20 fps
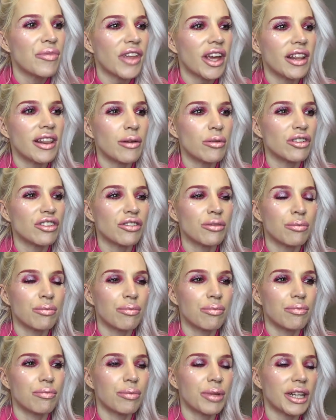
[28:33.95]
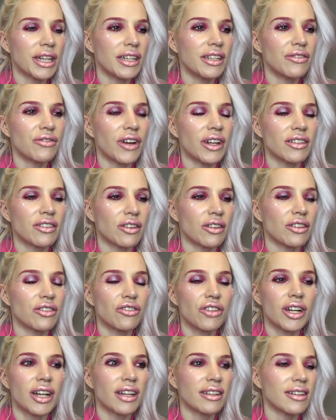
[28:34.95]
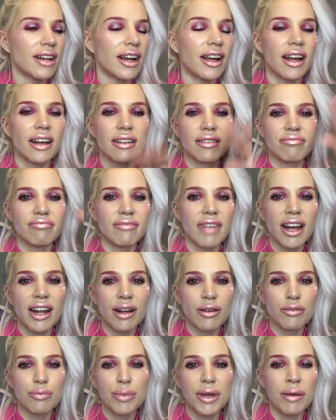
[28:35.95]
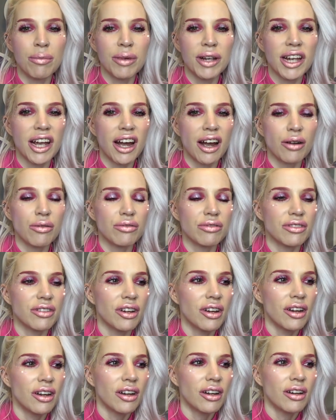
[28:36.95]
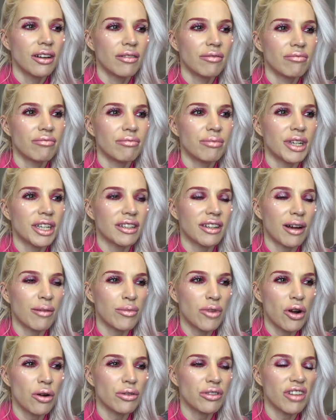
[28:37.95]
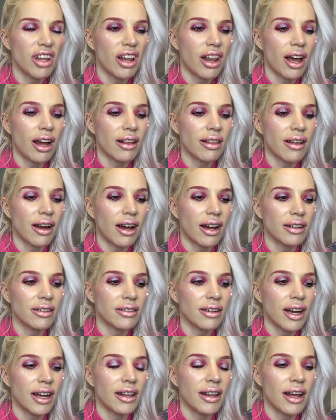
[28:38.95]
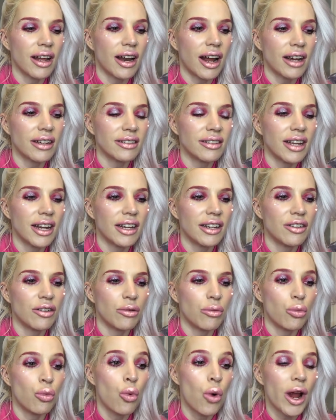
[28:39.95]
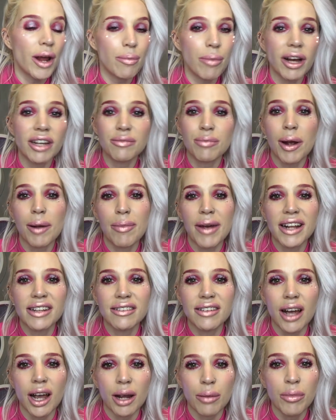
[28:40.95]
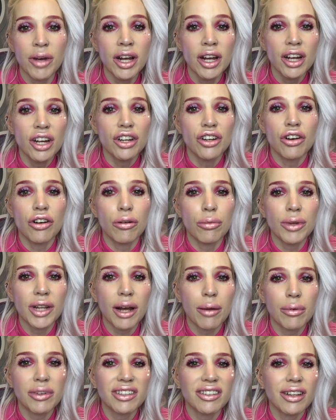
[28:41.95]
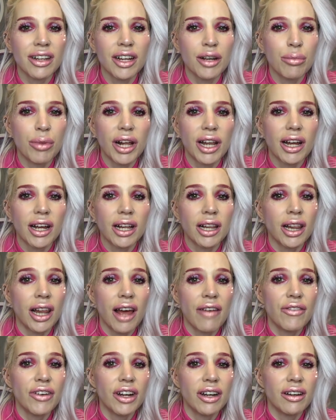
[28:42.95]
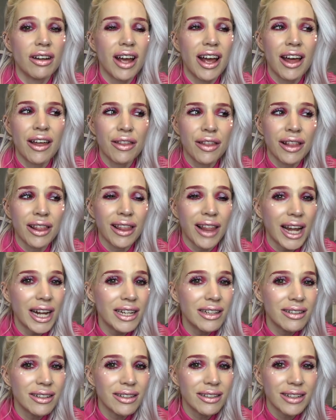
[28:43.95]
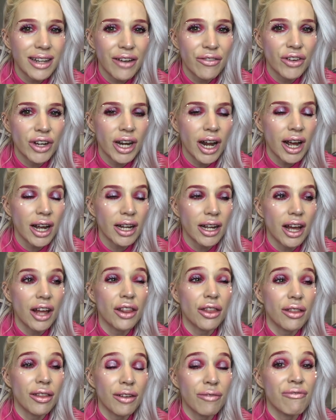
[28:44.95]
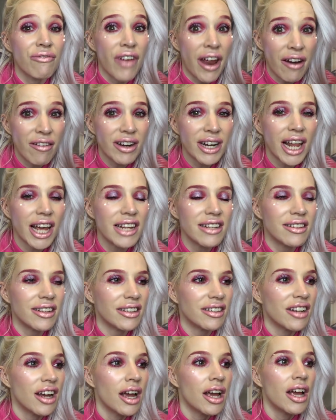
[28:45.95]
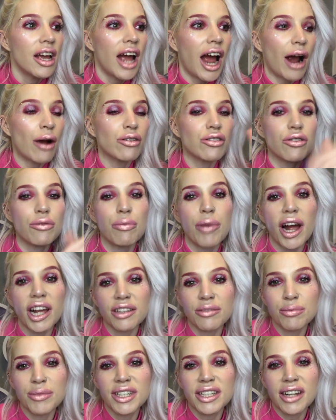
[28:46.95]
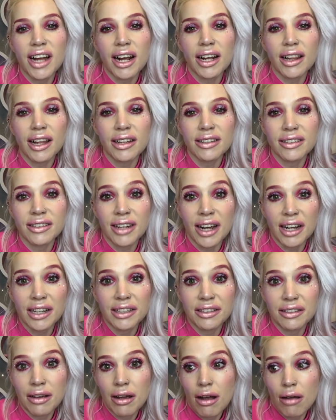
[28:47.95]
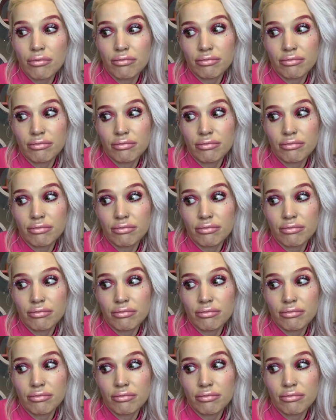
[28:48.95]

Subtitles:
and there were some police vans on the street last night, and I was peeping out because I'm nosy like that, and then I stayed up way past my bedtime. Normally I'm asleep by like 11 at the latest every night, at the very latest. I was up past midnight last night.